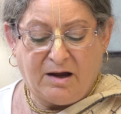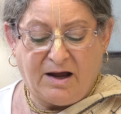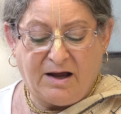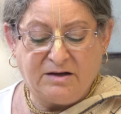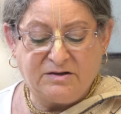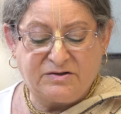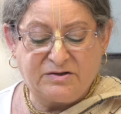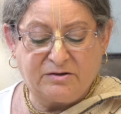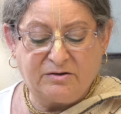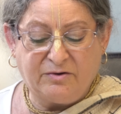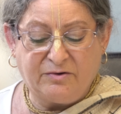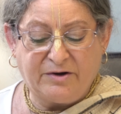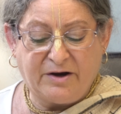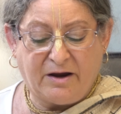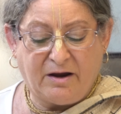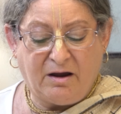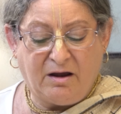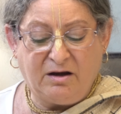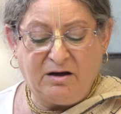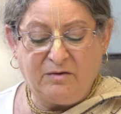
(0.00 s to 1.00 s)
and to go
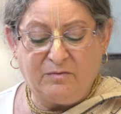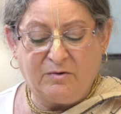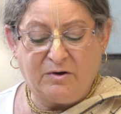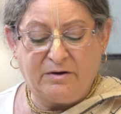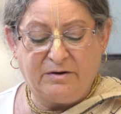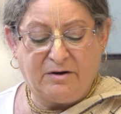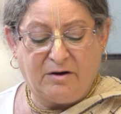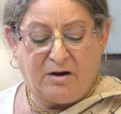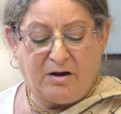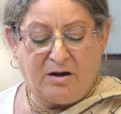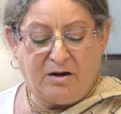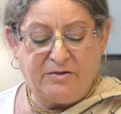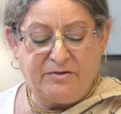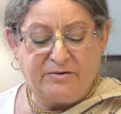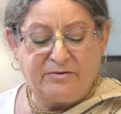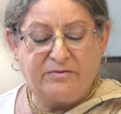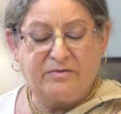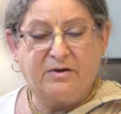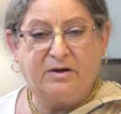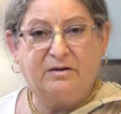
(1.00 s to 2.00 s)
to anyone
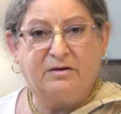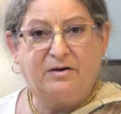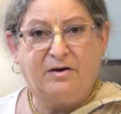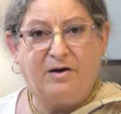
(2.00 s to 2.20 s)
other than